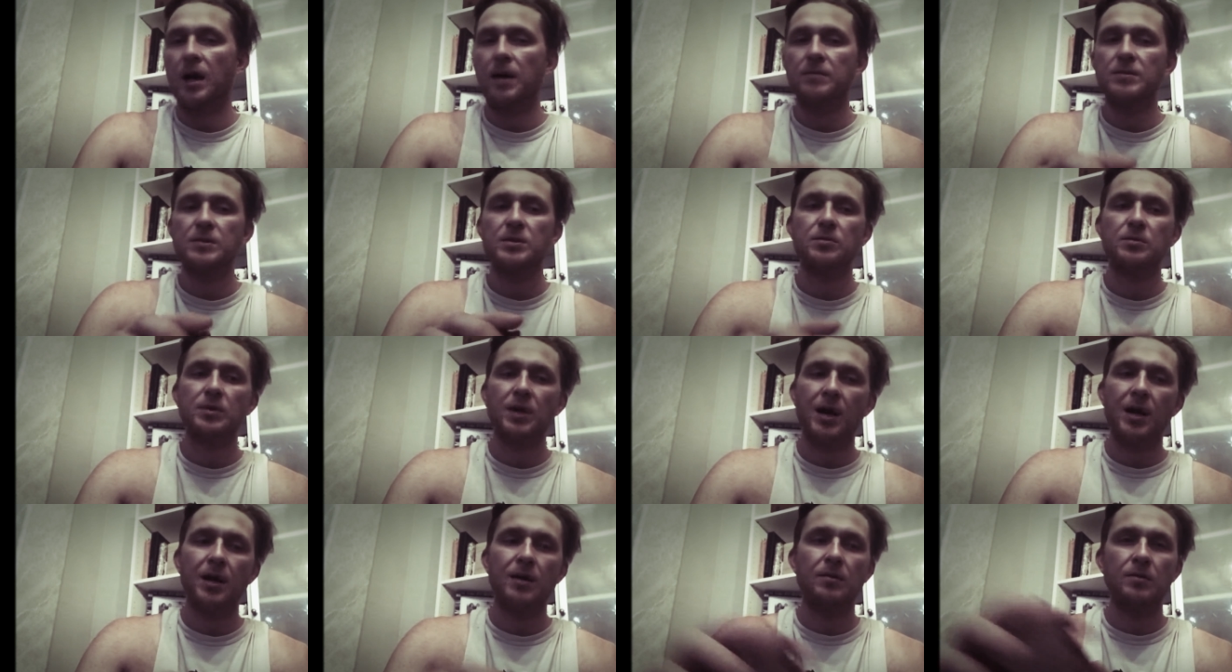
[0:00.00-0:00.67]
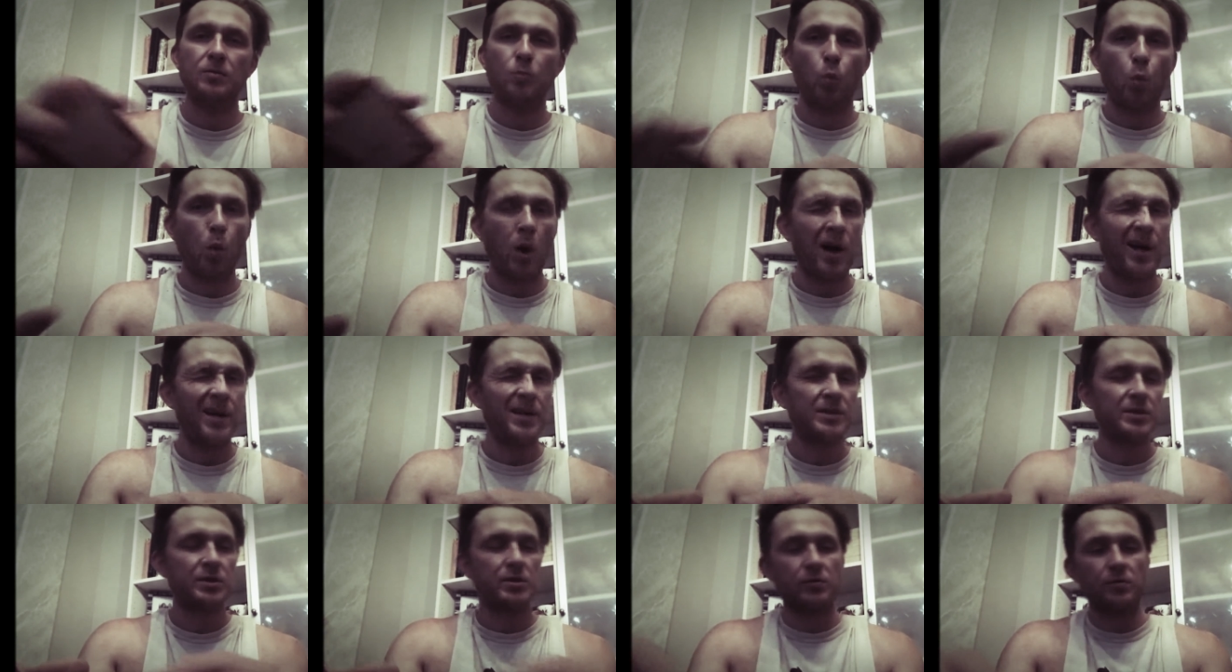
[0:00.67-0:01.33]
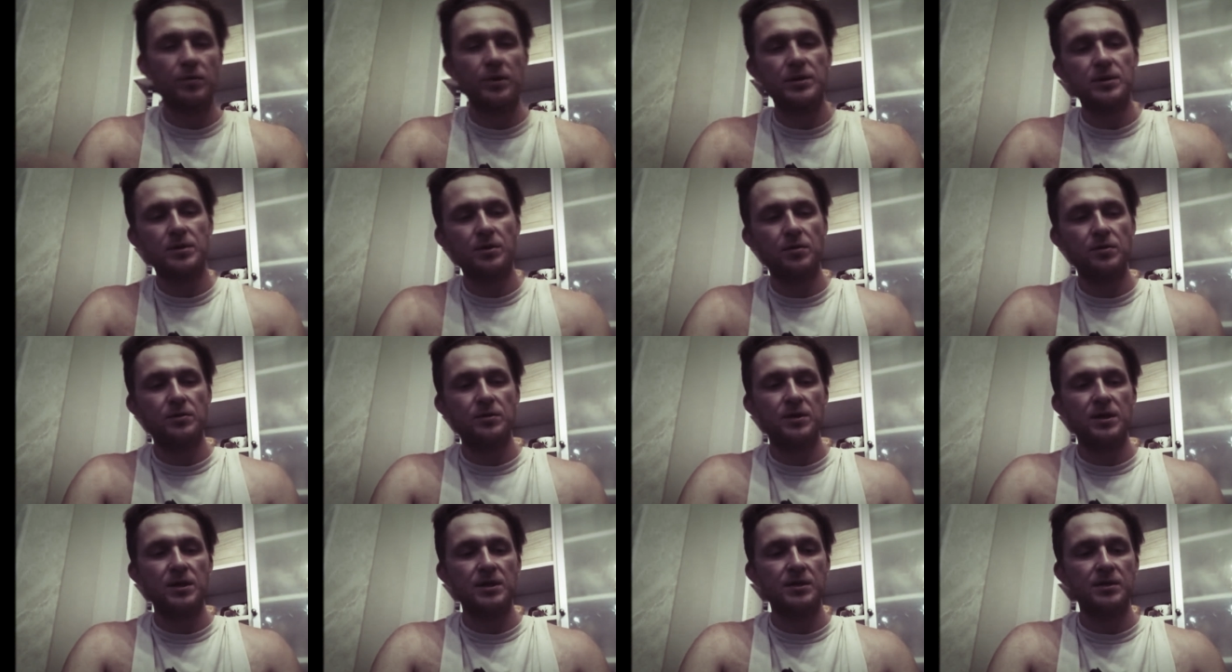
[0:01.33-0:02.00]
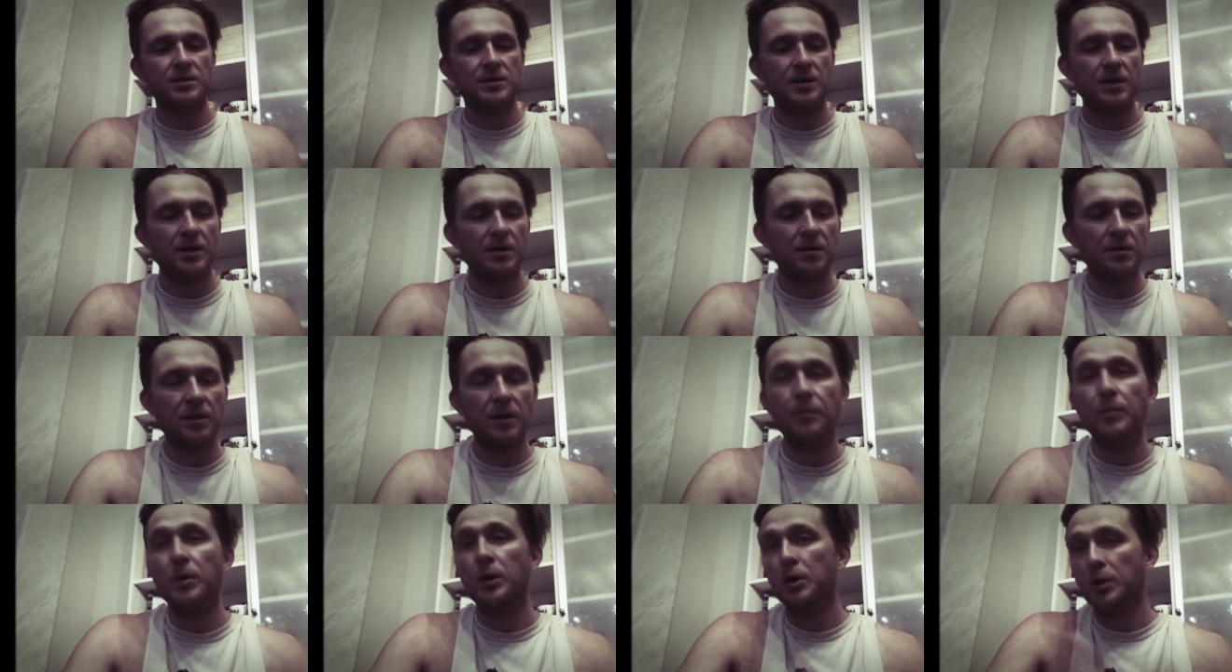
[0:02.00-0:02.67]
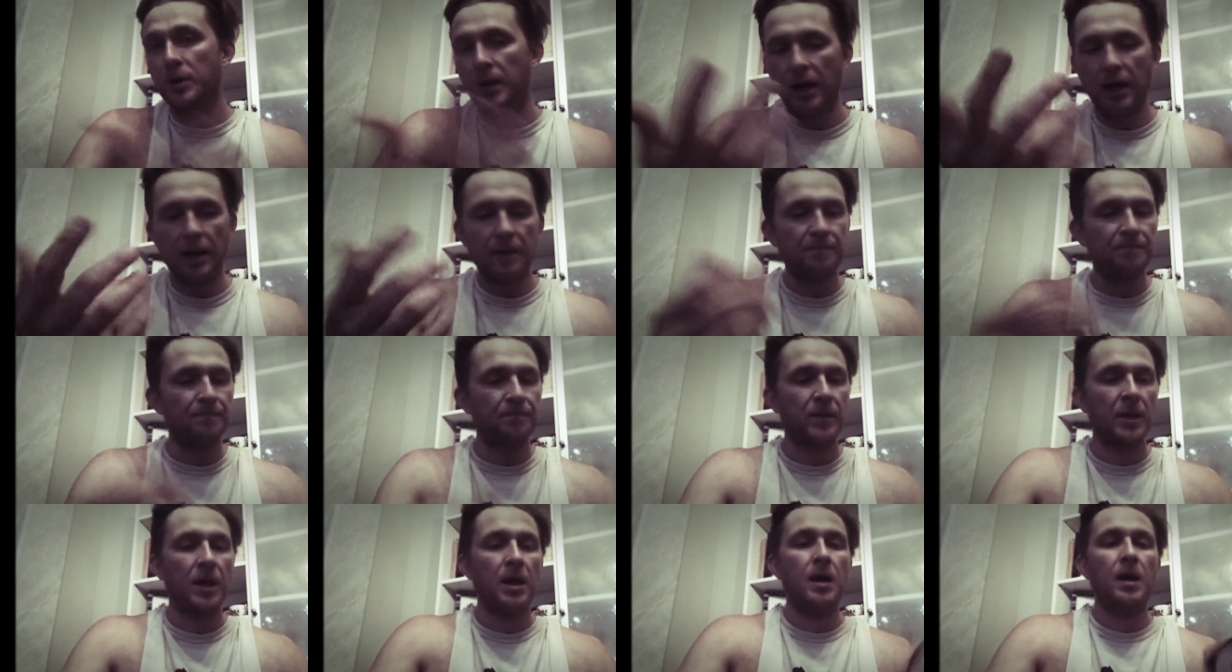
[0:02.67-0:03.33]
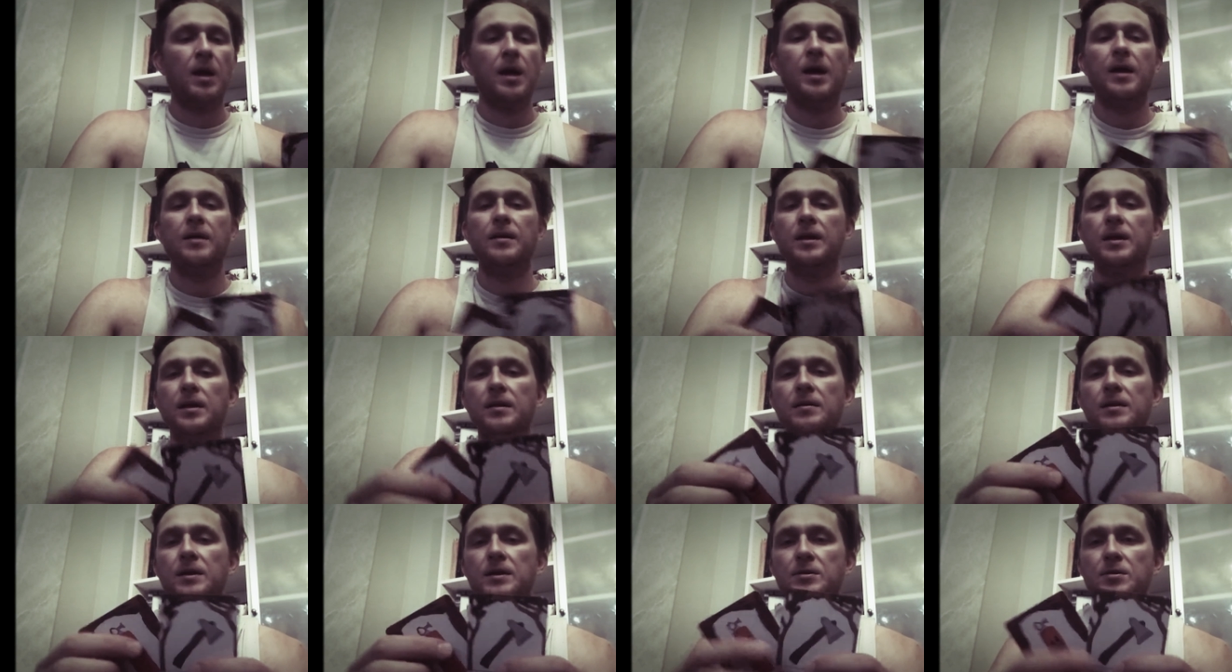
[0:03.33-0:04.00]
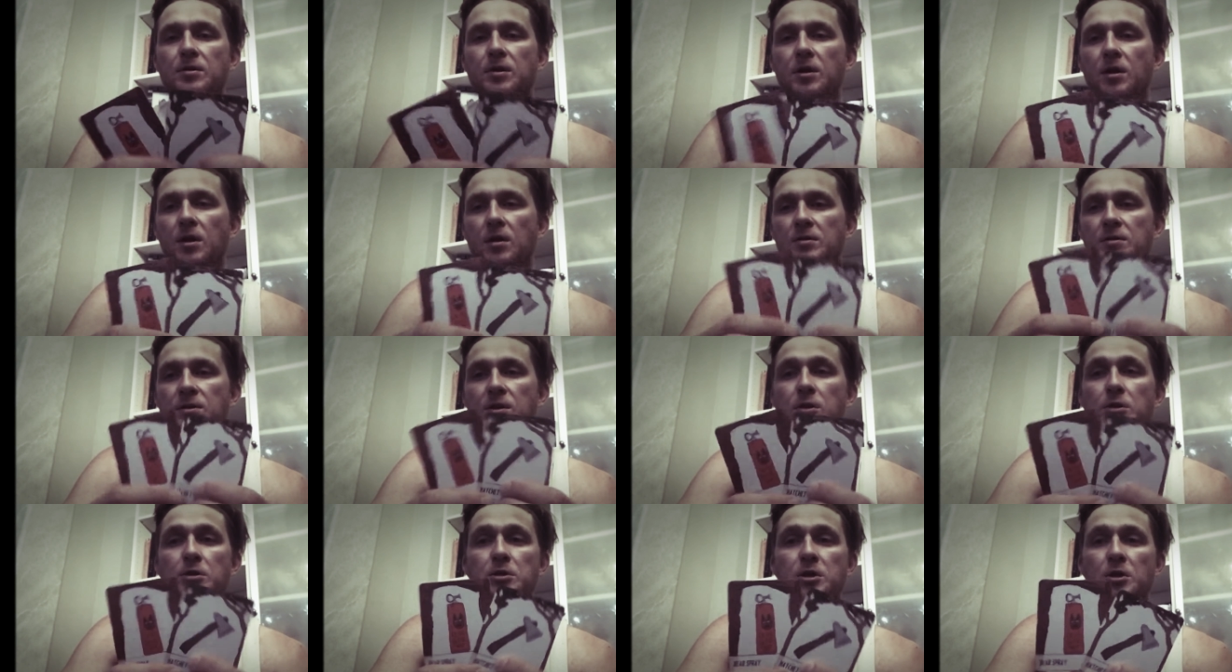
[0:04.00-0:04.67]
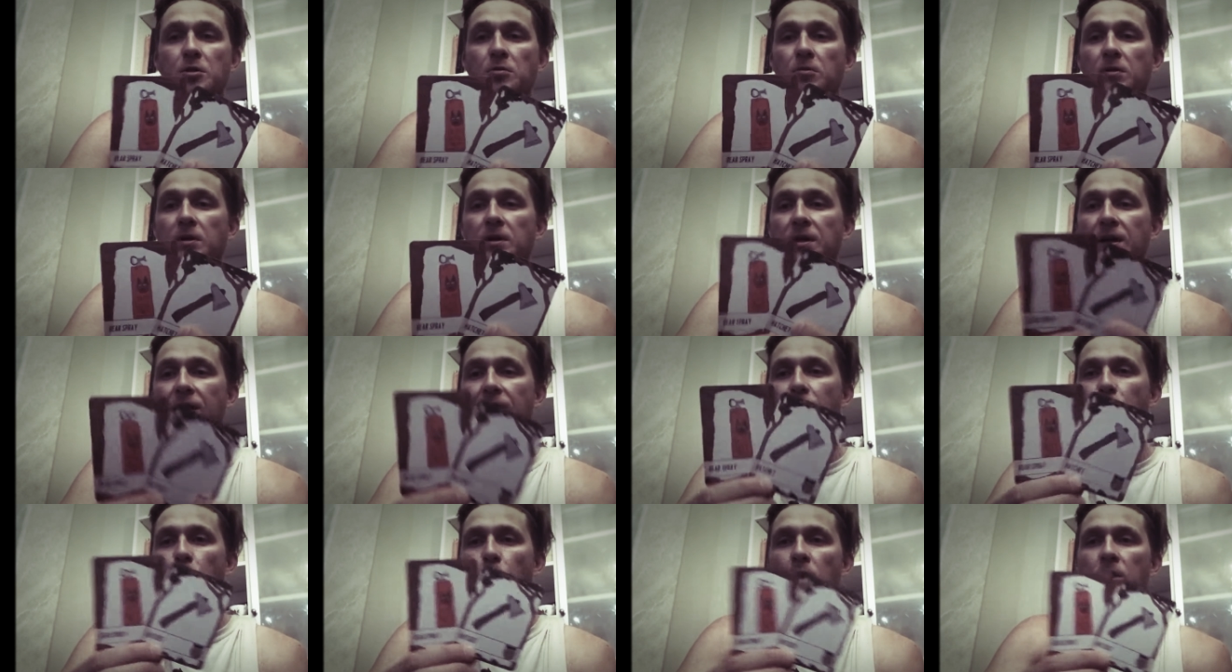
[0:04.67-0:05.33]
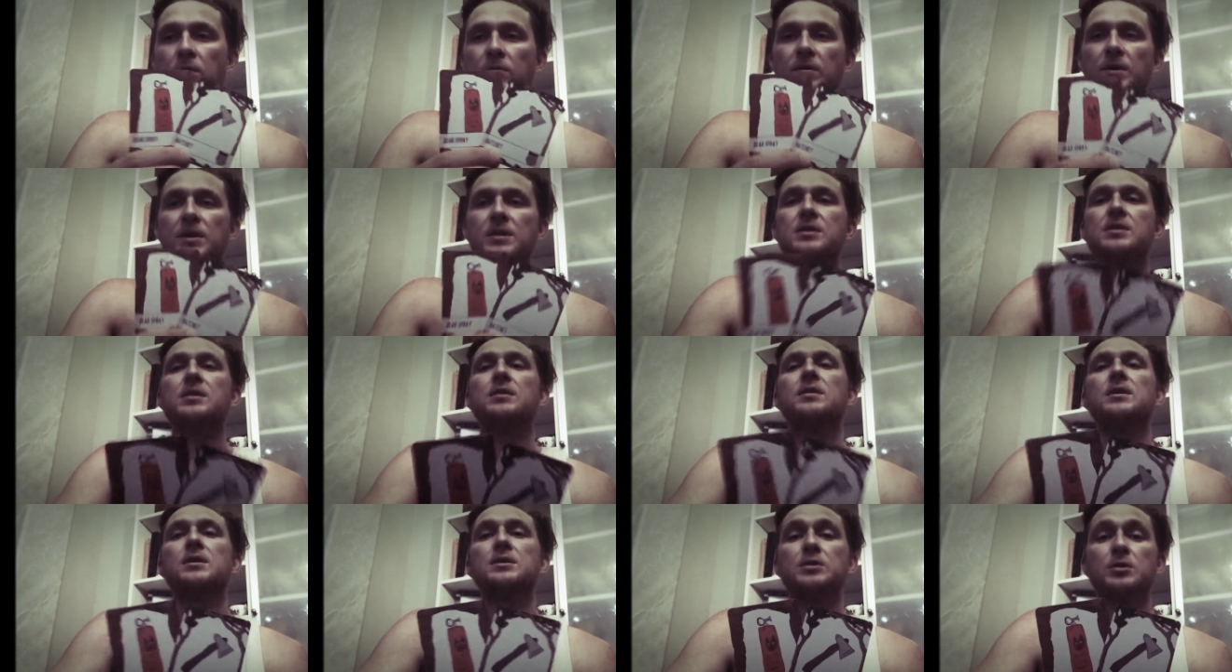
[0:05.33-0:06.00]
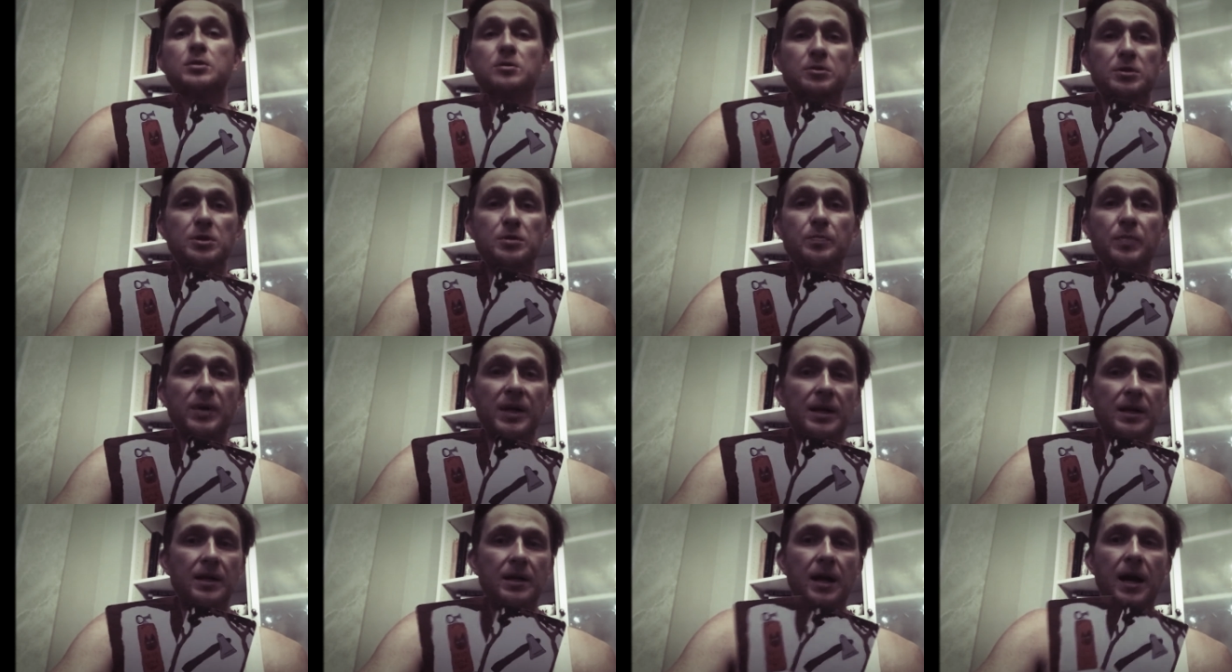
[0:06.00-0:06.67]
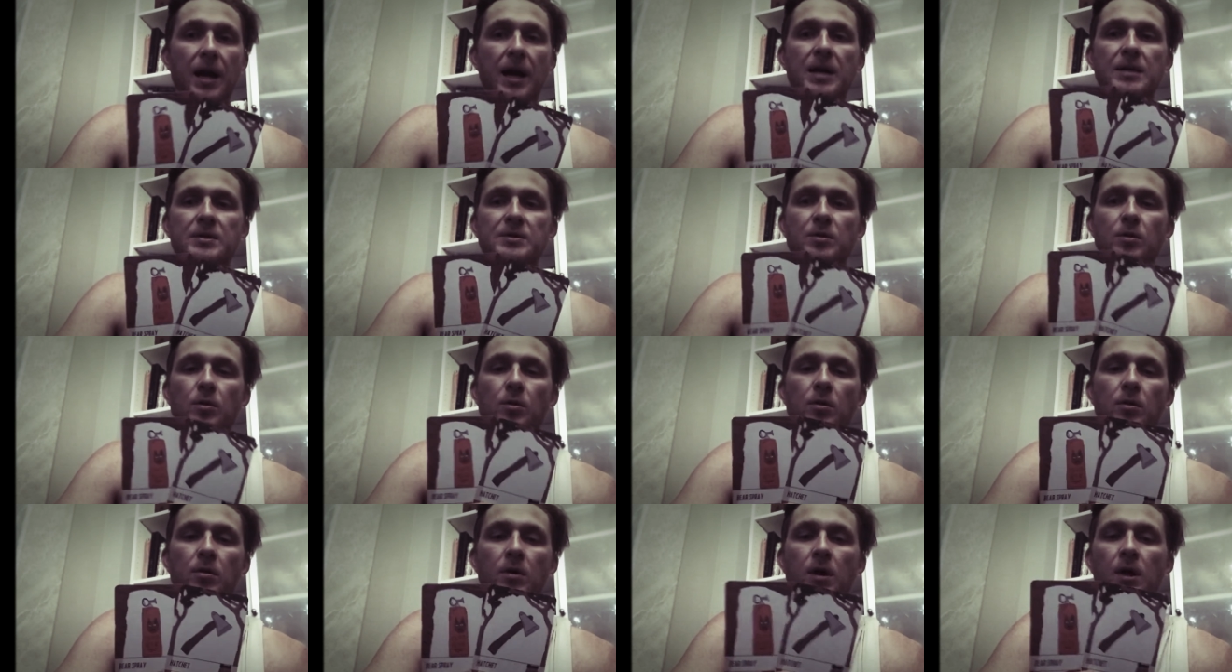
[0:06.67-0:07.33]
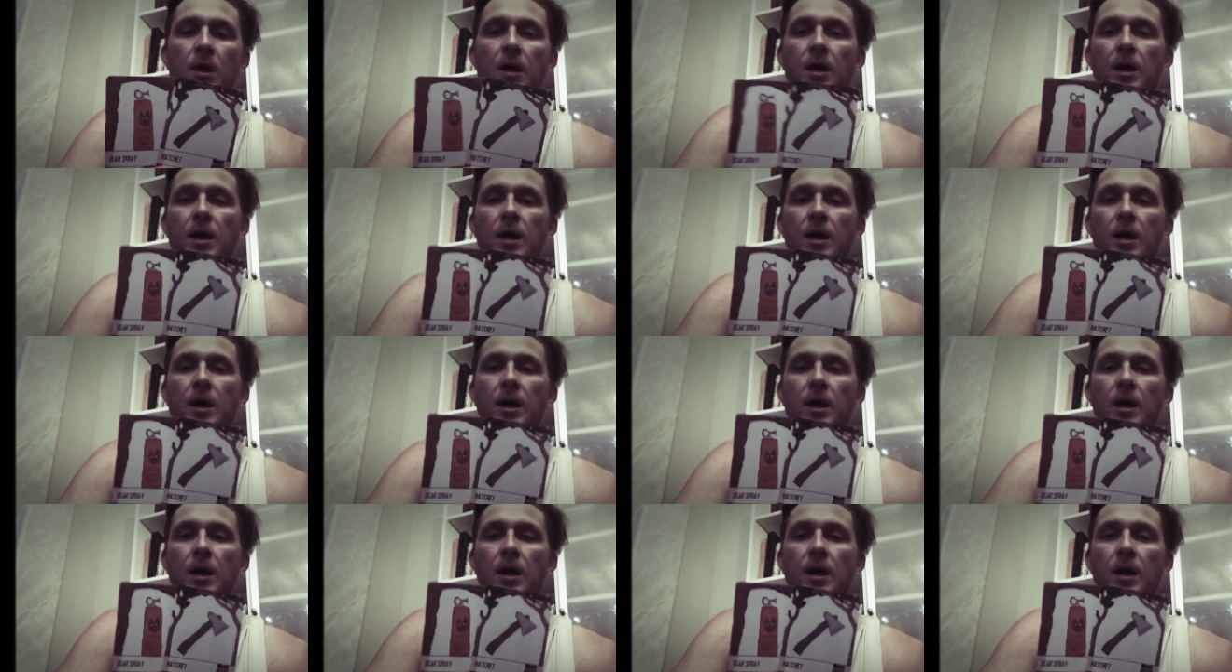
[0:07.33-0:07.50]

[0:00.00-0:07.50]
So not wise to risk those necessarily, but you can. And then these are cards that you generally never want to risk unless you're just being an asshole.